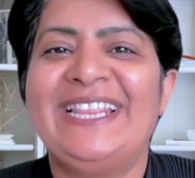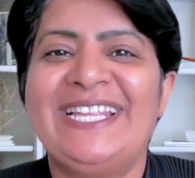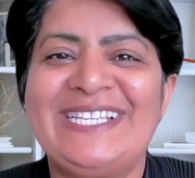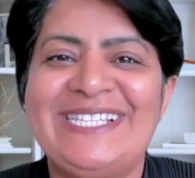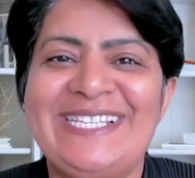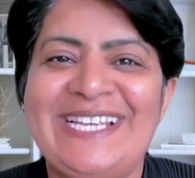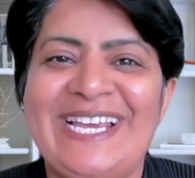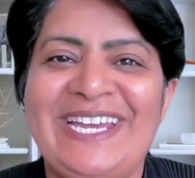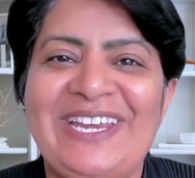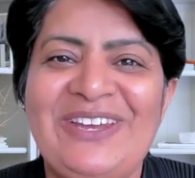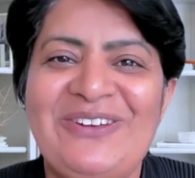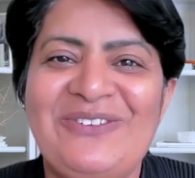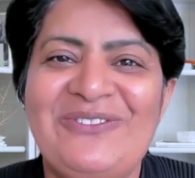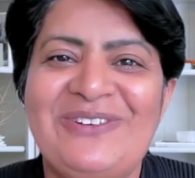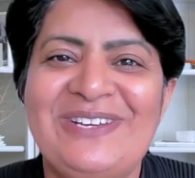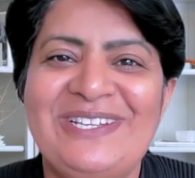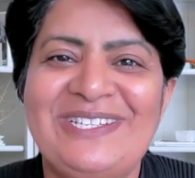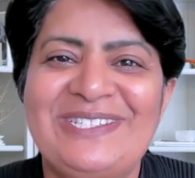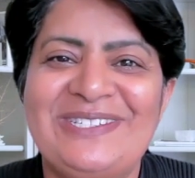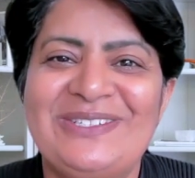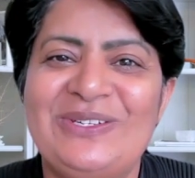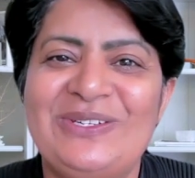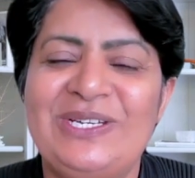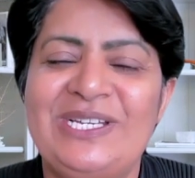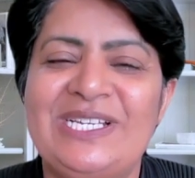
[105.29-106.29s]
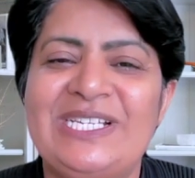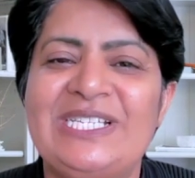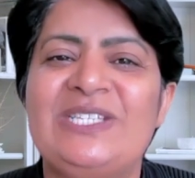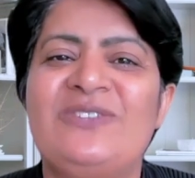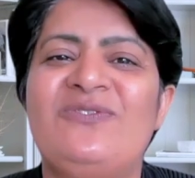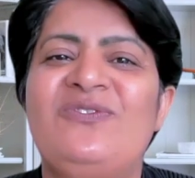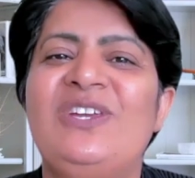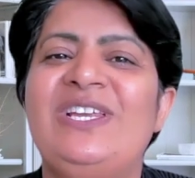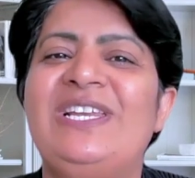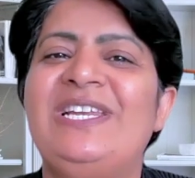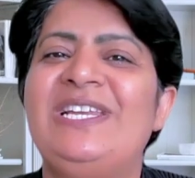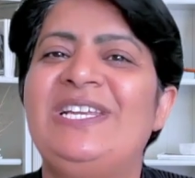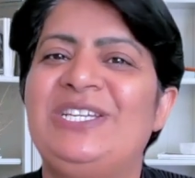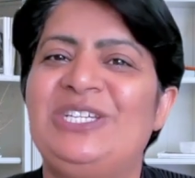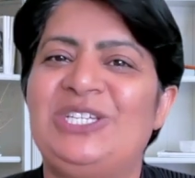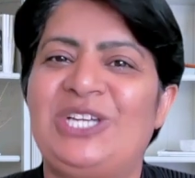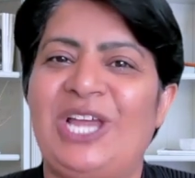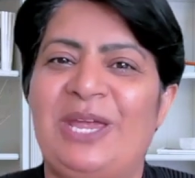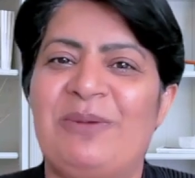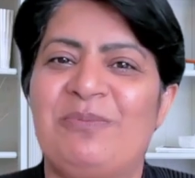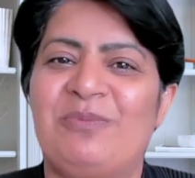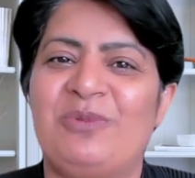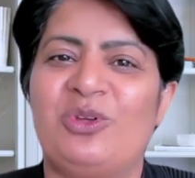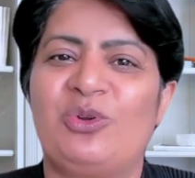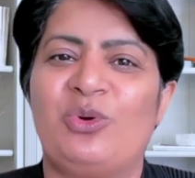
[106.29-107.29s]
The second reason is feeling
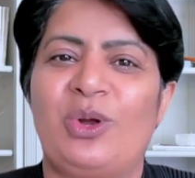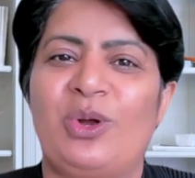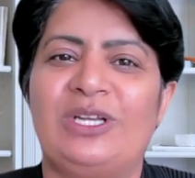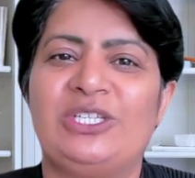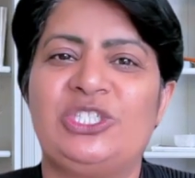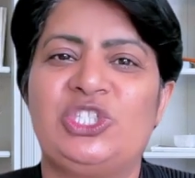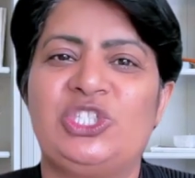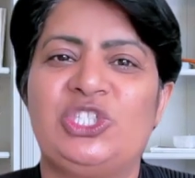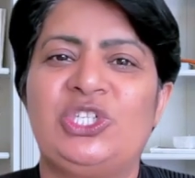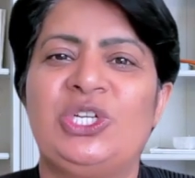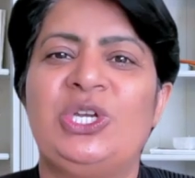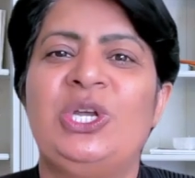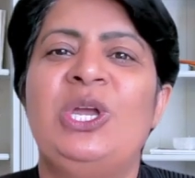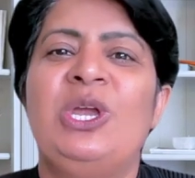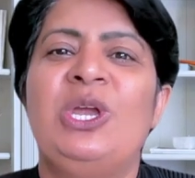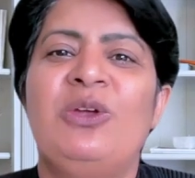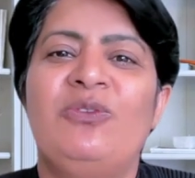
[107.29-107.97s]
time crunched.